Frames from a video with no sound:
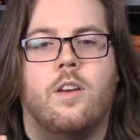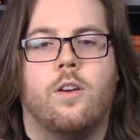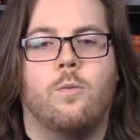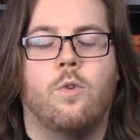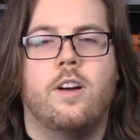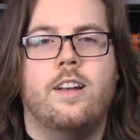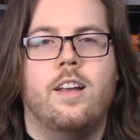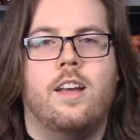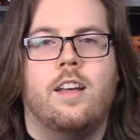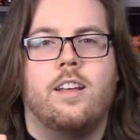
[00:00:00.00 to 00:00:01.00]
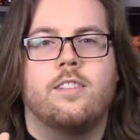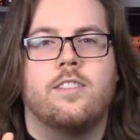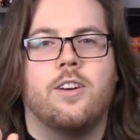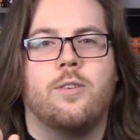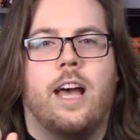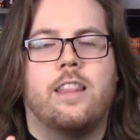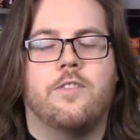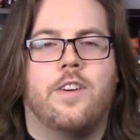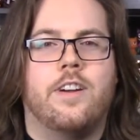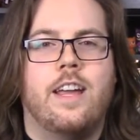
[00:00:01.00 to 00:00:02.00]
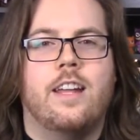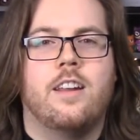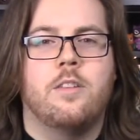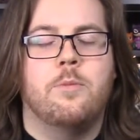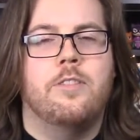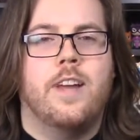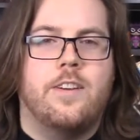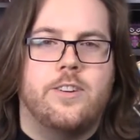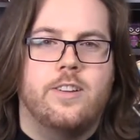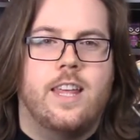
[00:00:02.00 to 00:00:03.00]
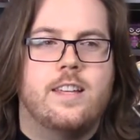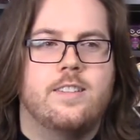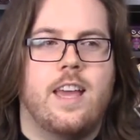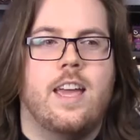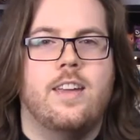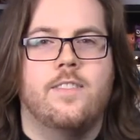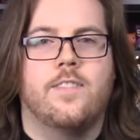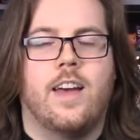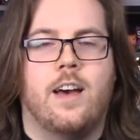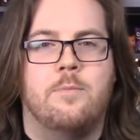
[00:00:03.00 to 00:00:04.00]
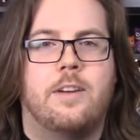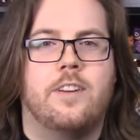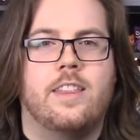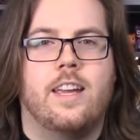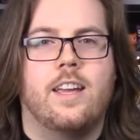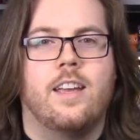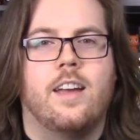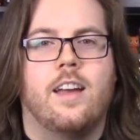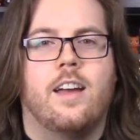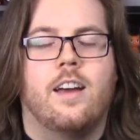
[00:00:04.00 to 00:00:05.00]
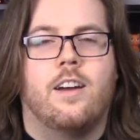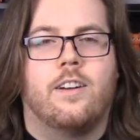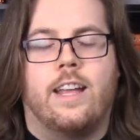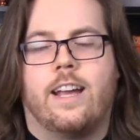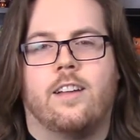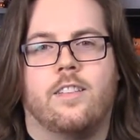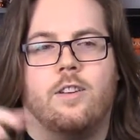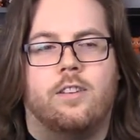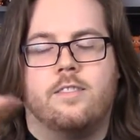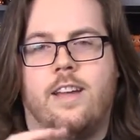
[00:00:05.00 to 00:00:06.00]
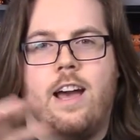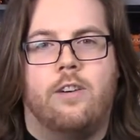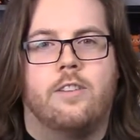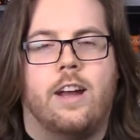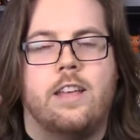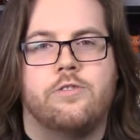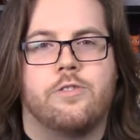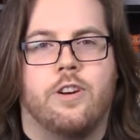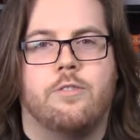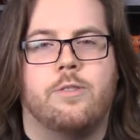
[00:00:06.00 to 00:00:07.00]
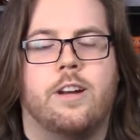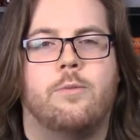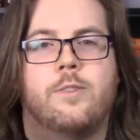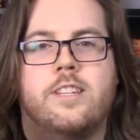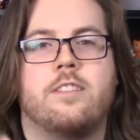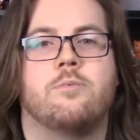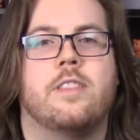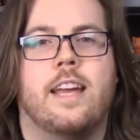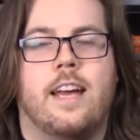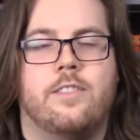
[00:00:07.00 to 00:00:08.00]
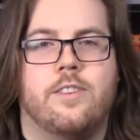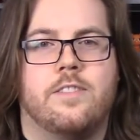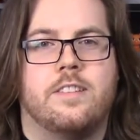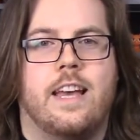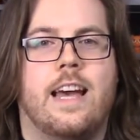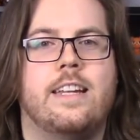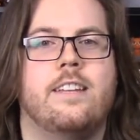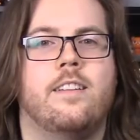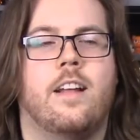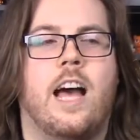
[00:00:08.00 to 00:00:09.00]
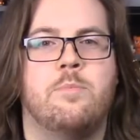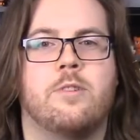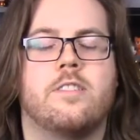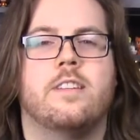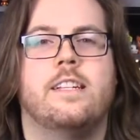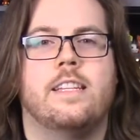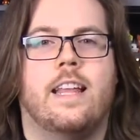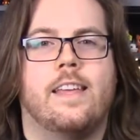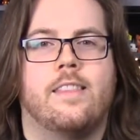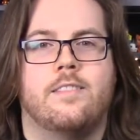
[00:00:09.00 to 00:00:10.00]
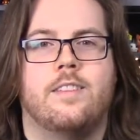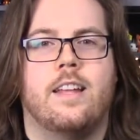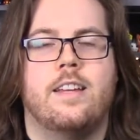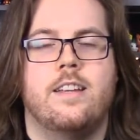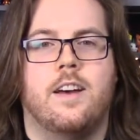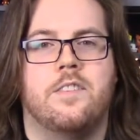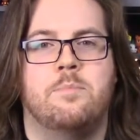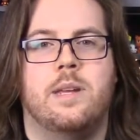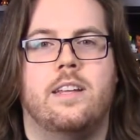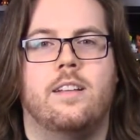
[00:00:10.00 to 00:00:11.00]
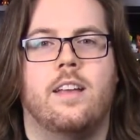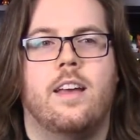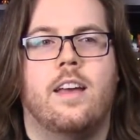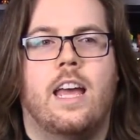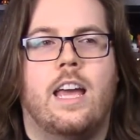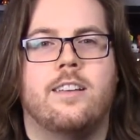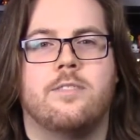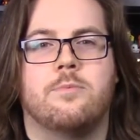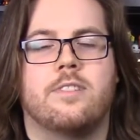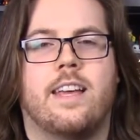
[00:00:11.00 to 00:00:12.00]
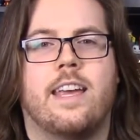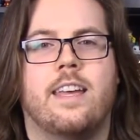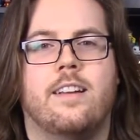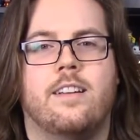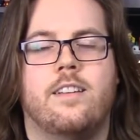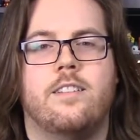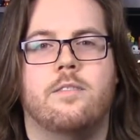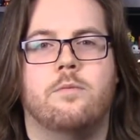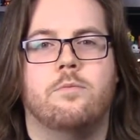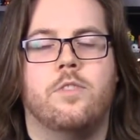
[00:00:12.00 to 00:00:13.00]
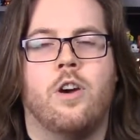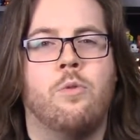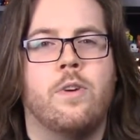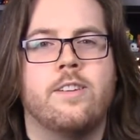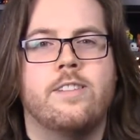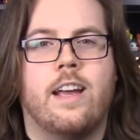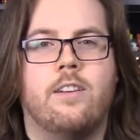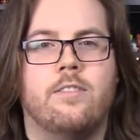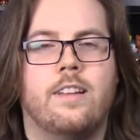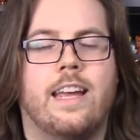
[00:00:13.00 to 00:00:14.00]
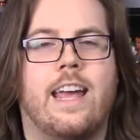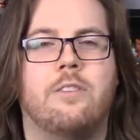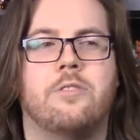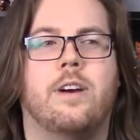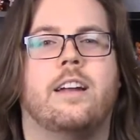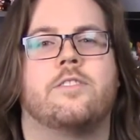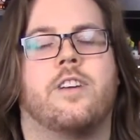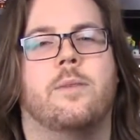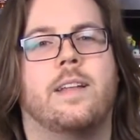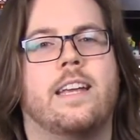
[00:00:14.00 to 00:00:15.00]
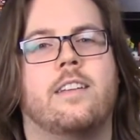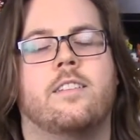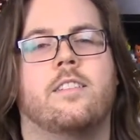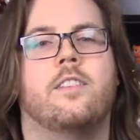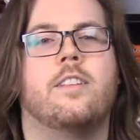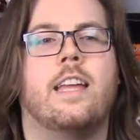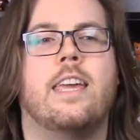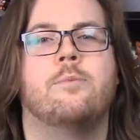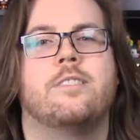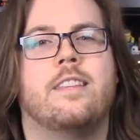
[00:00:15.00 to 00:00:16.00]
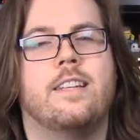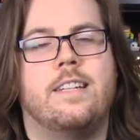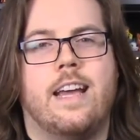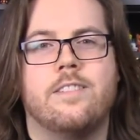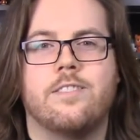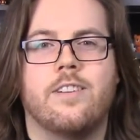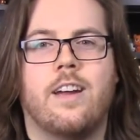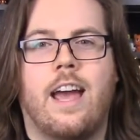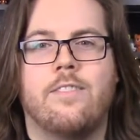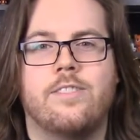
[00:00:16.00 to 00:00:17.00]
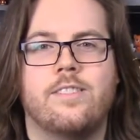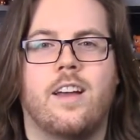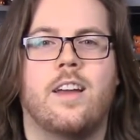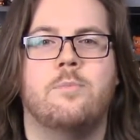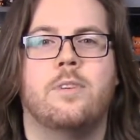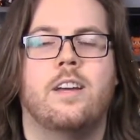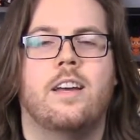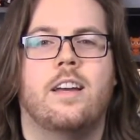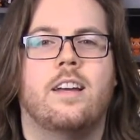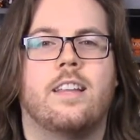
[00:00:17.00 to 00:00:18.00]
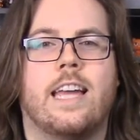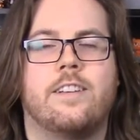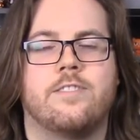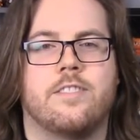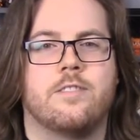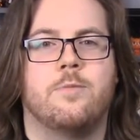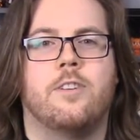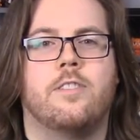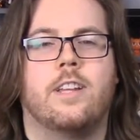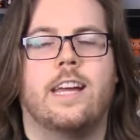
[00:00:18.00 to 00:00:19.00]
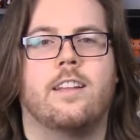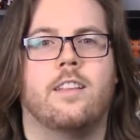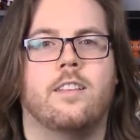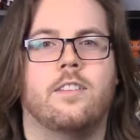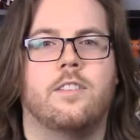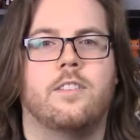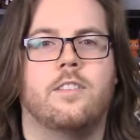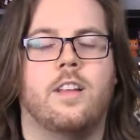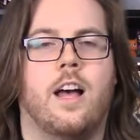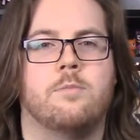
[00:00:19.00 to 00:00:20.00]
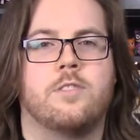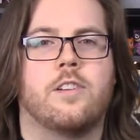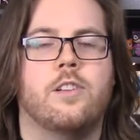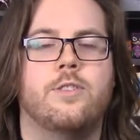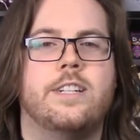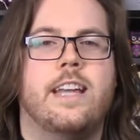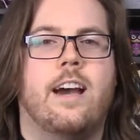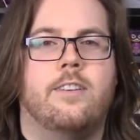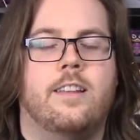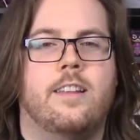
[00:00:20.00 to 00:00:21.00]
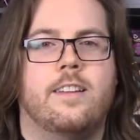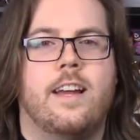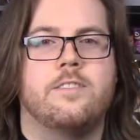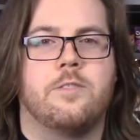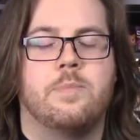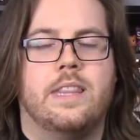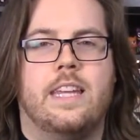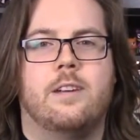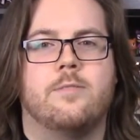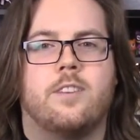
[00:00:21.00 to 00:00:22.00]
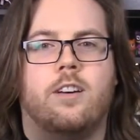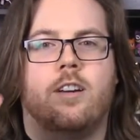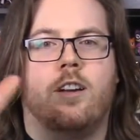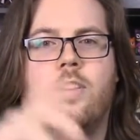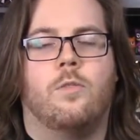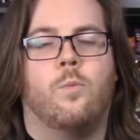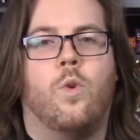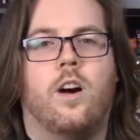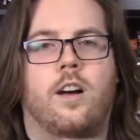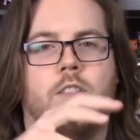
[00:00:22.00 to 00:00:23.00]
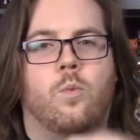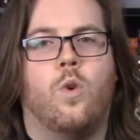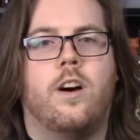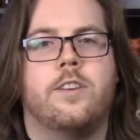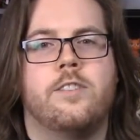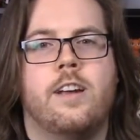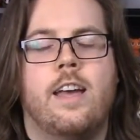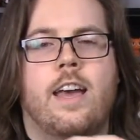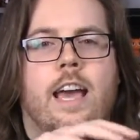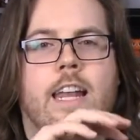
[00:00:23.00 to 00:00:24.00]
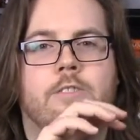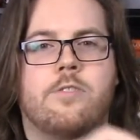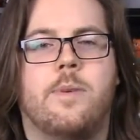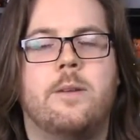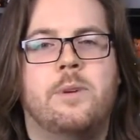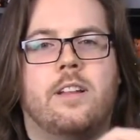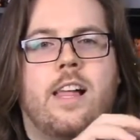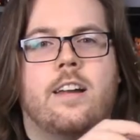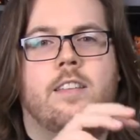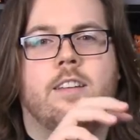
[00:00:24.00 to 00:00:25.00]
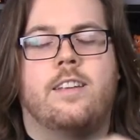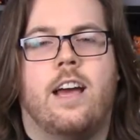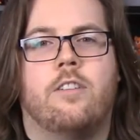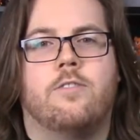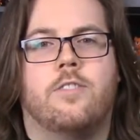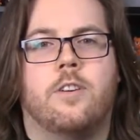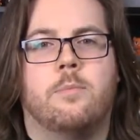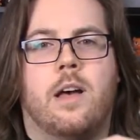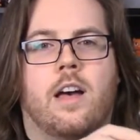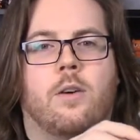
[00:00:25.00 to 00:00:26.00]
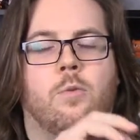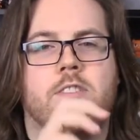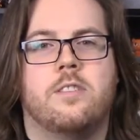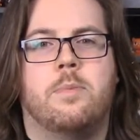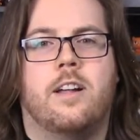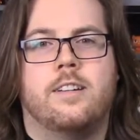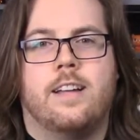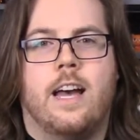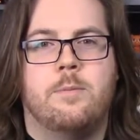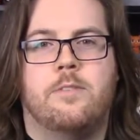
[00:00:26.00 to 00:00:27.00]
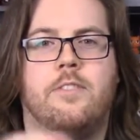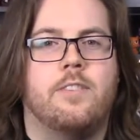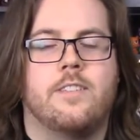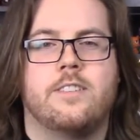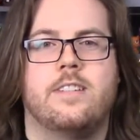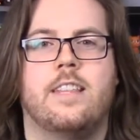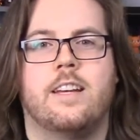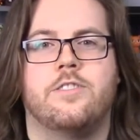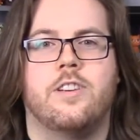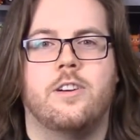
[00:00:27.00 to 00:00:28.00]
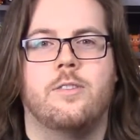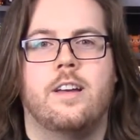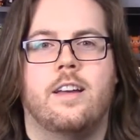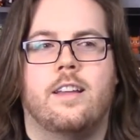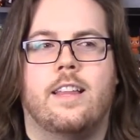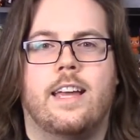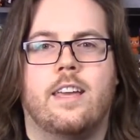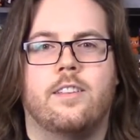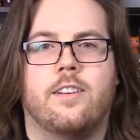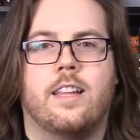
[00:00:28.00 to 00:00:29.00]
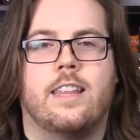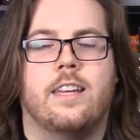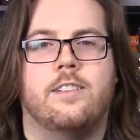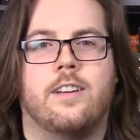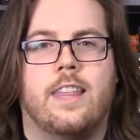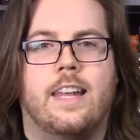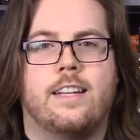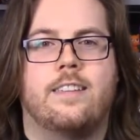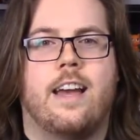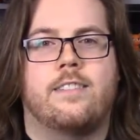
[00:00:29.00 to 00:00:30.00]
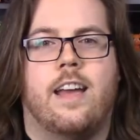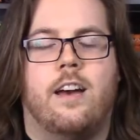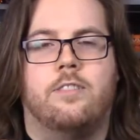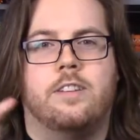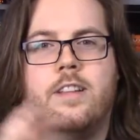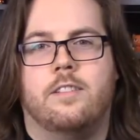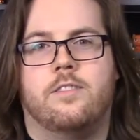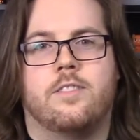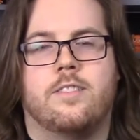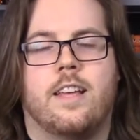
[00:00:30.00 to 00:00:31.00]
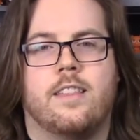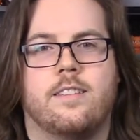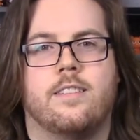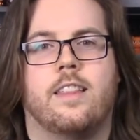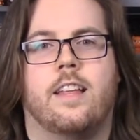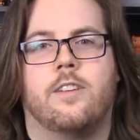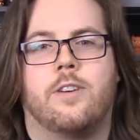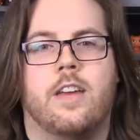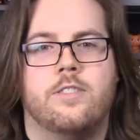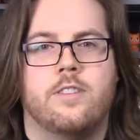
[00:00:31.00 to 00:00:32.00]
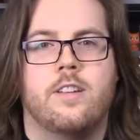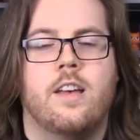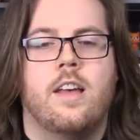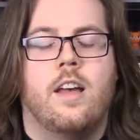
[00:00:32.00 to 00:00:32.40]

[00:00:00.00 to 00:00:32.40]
one, so at the very end of the movie, after they save um, everything, or like the town, Angel Grove, whatever, which that's one thing I do have to say. I didn't, I personally didn't like the setting of it being, it was like in a nowhere town. Like, I don't know how to describe it. Like, it looked like it was in the desert half the time. Like, just a small, like, Um, secluded town in the desert, but then it was on an, on the water, and it reminded me a lot of the town from uh, Once Upon a Time, if you've ever seen that show. Like, it looked like they took that exact town and just set this in that location.